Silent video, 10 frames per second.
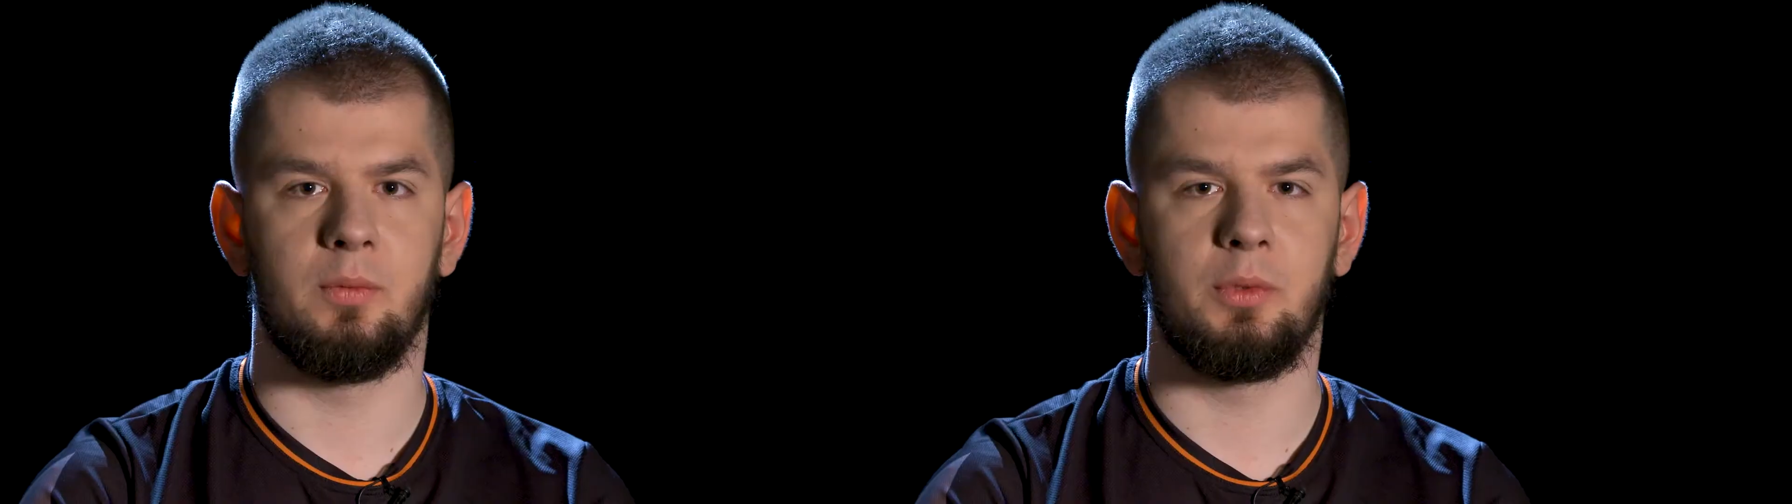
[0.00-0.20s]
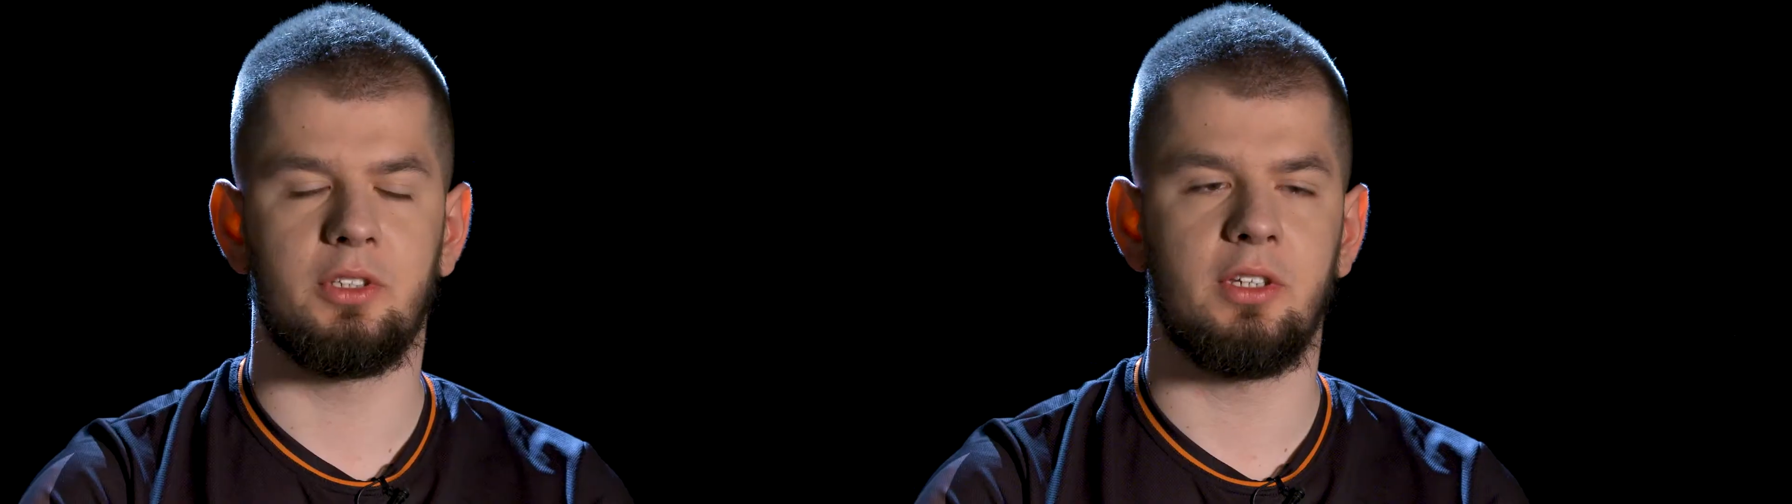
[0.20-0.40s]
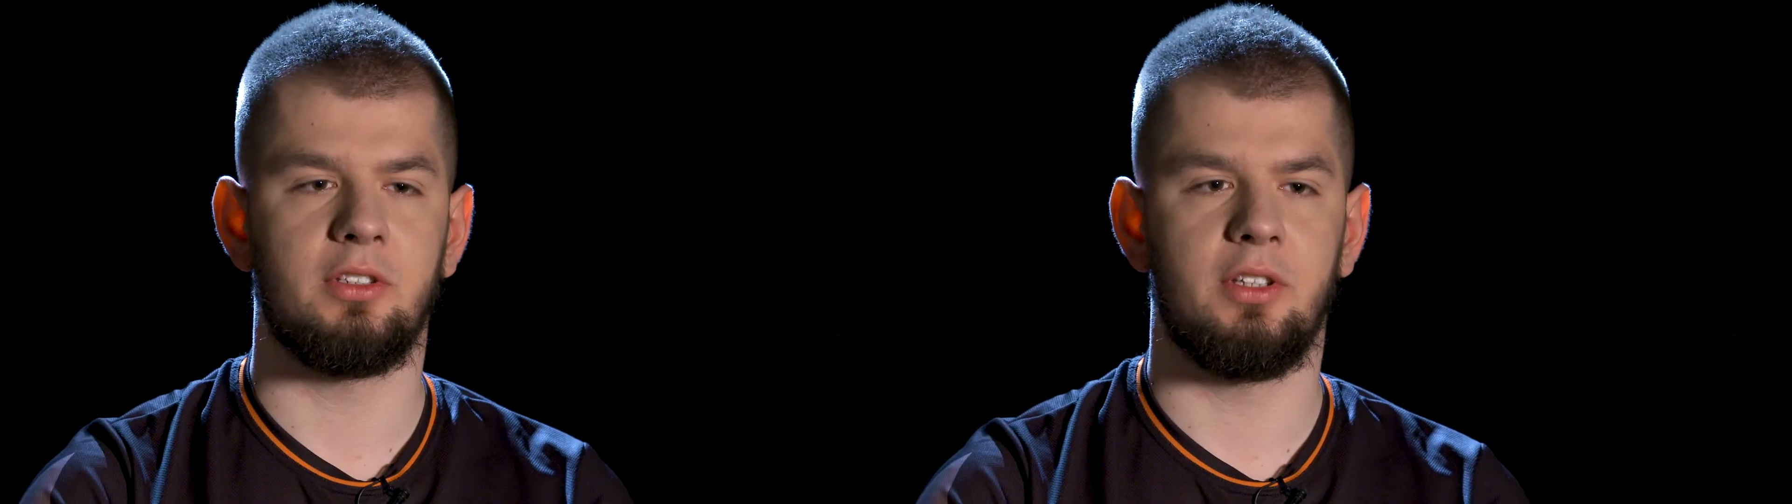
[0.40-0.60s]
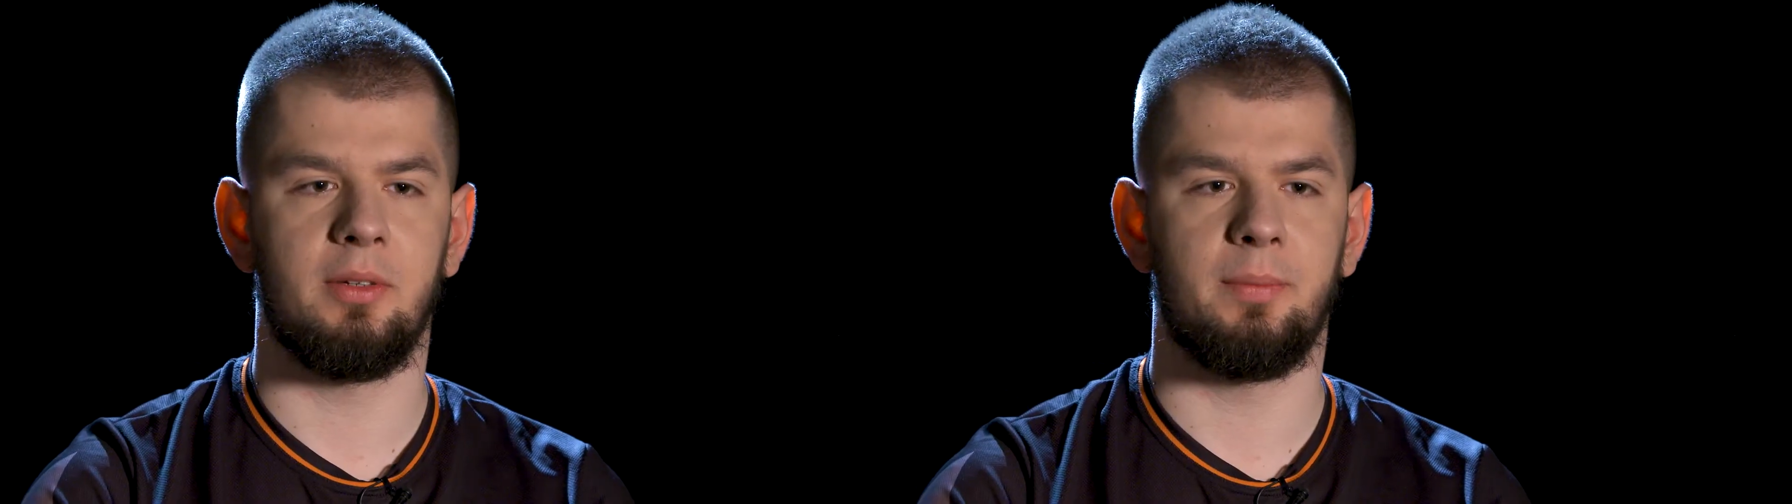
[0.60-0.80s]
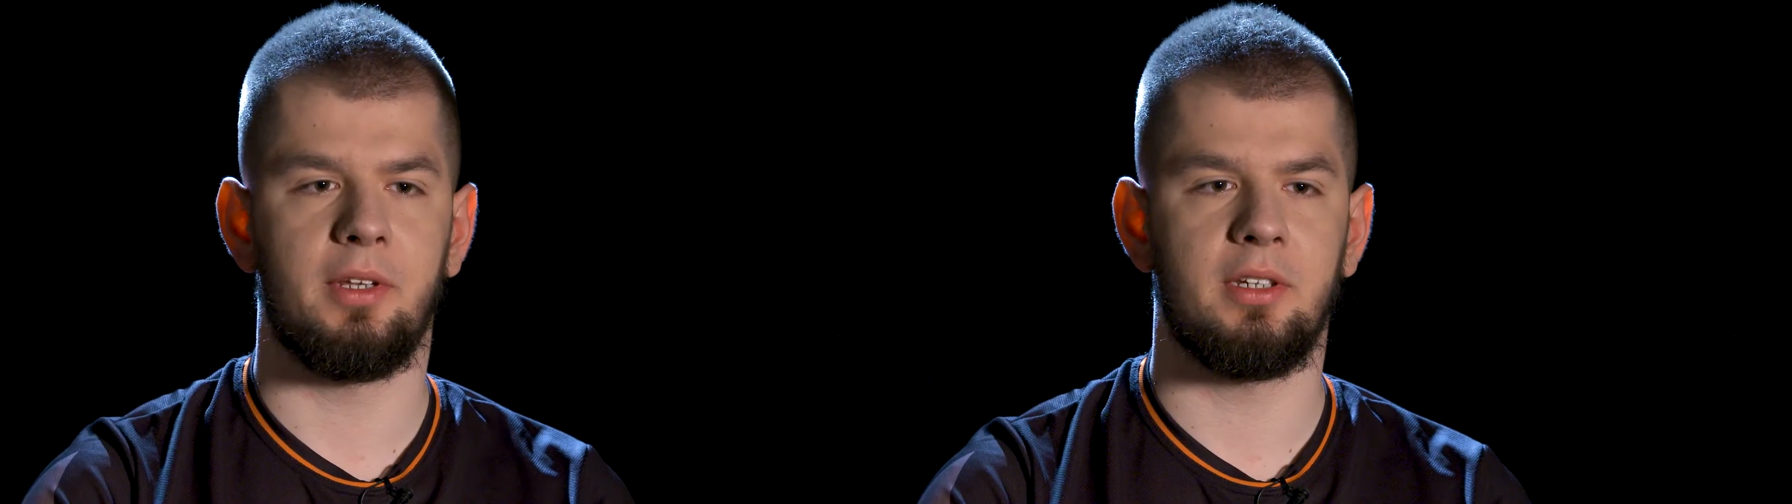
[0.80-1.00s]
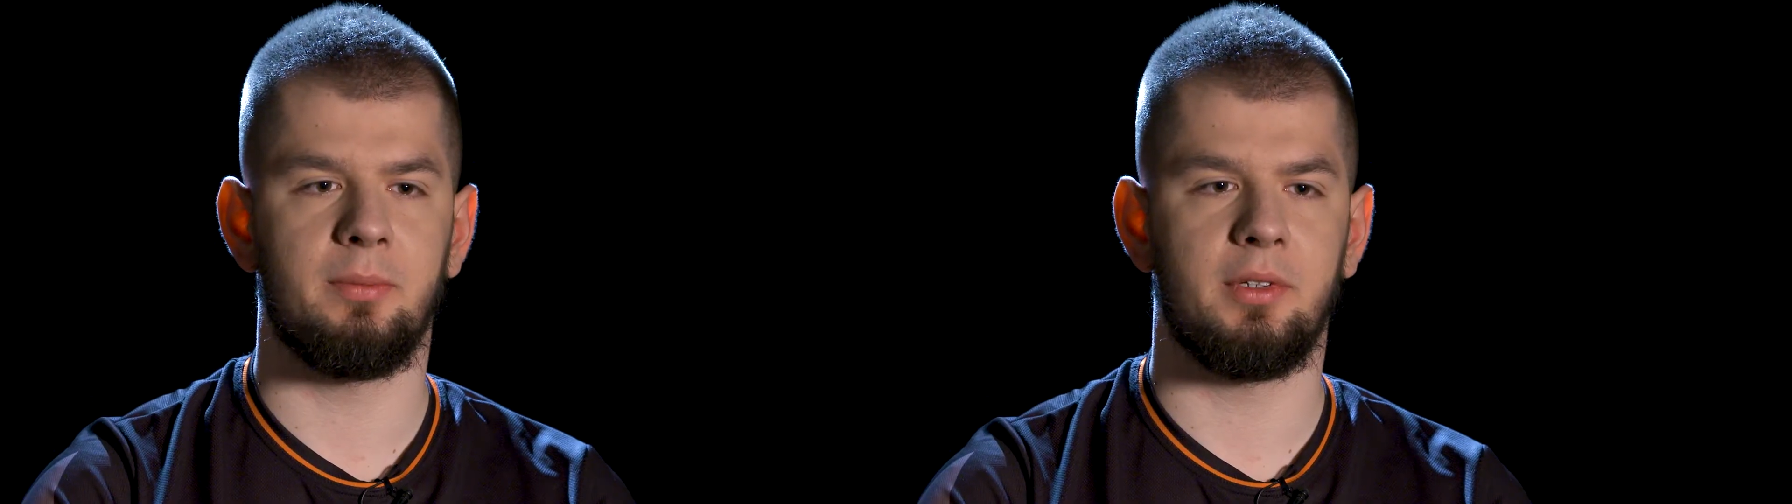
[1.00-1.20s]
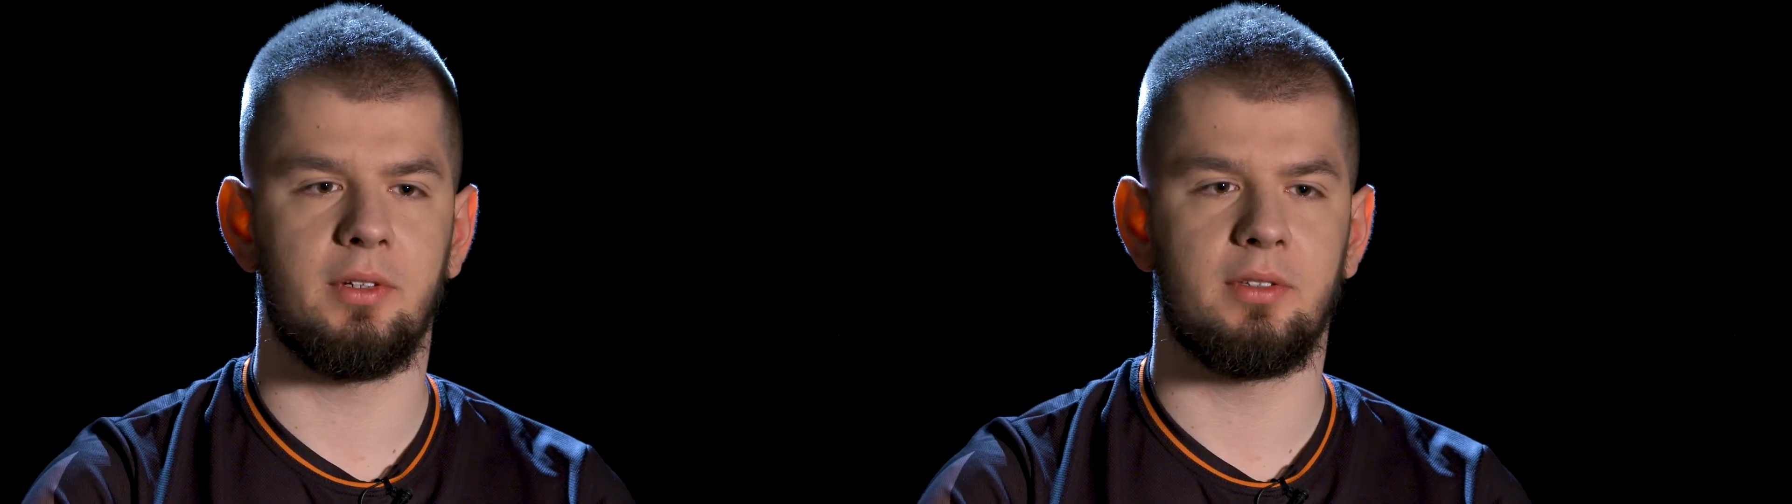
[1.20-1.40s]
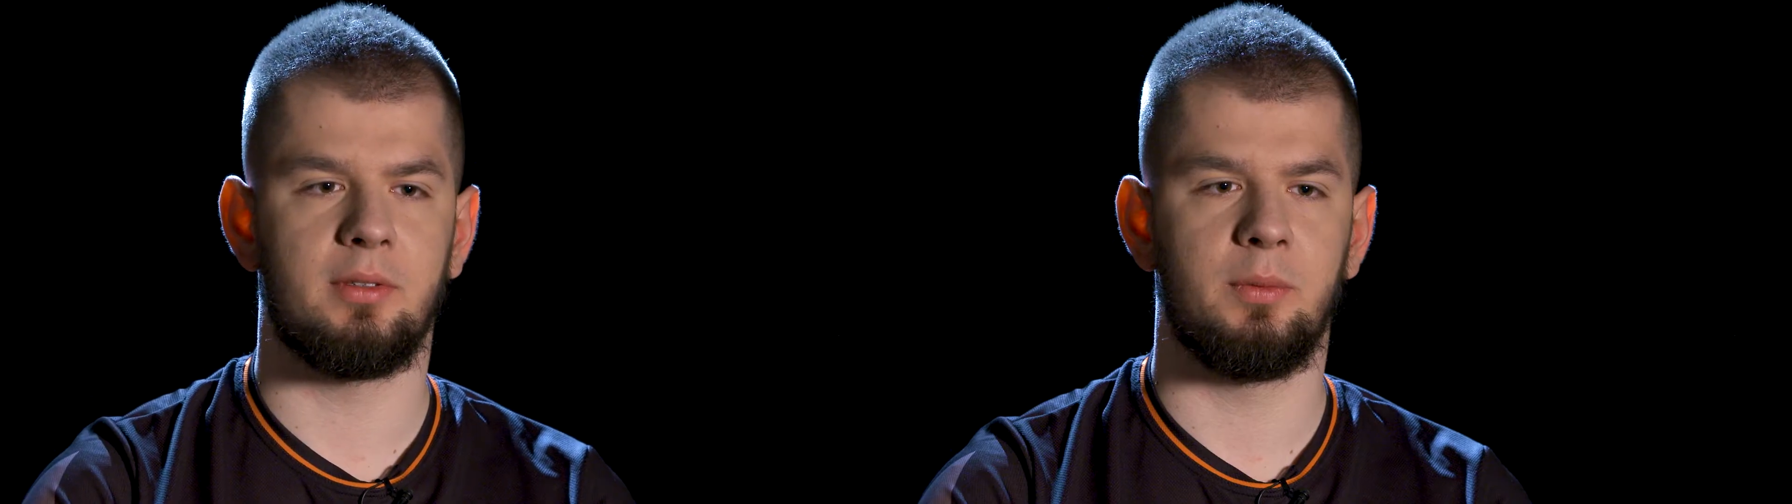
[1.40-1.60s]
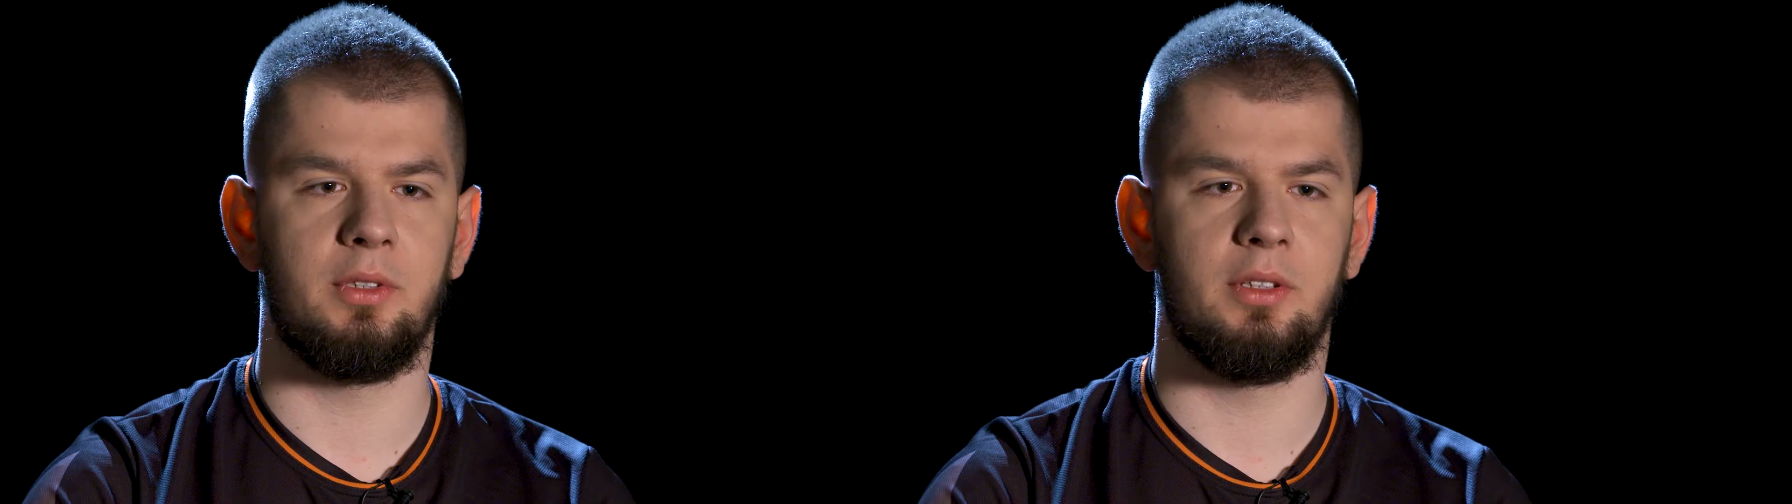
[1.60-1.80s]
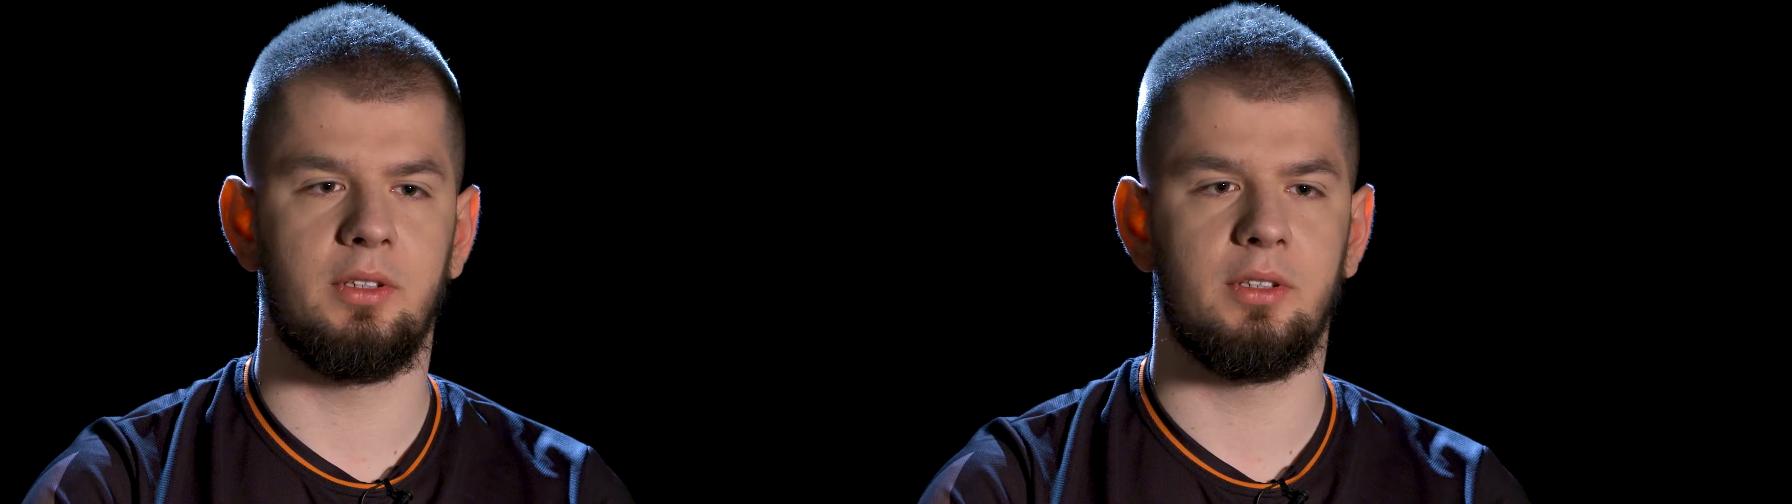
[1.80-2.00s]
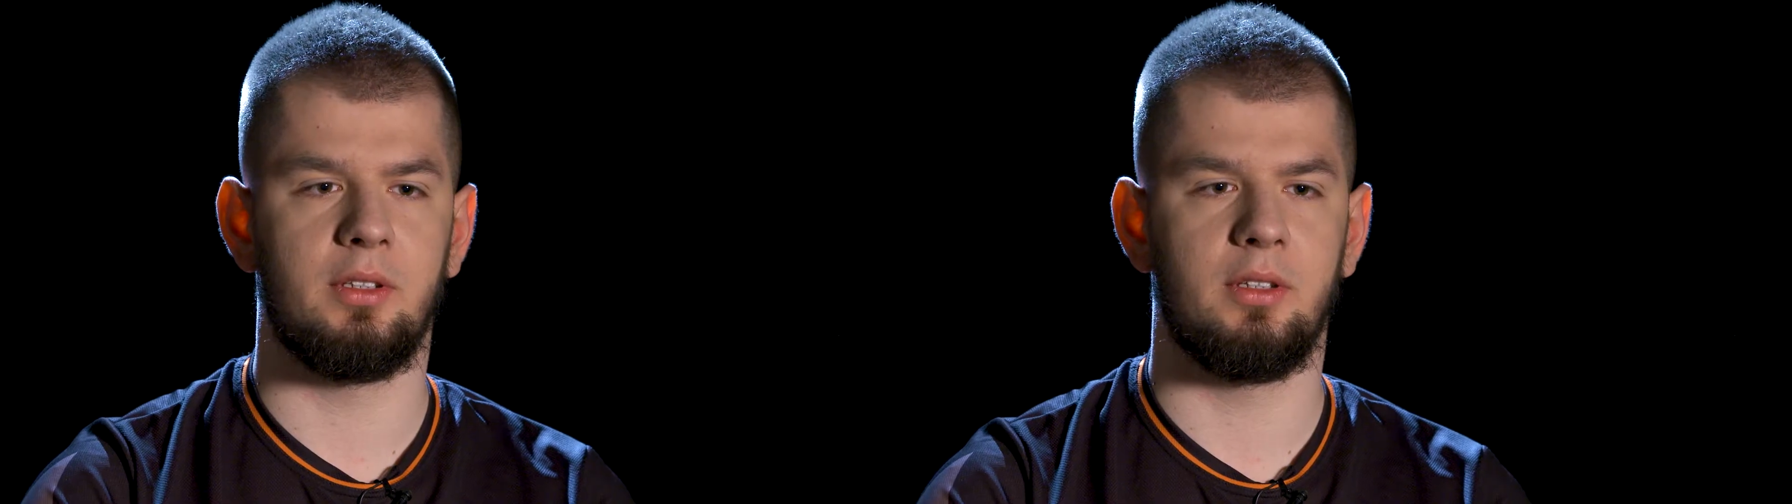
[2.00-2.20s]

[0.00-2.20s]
We changed the player because we needed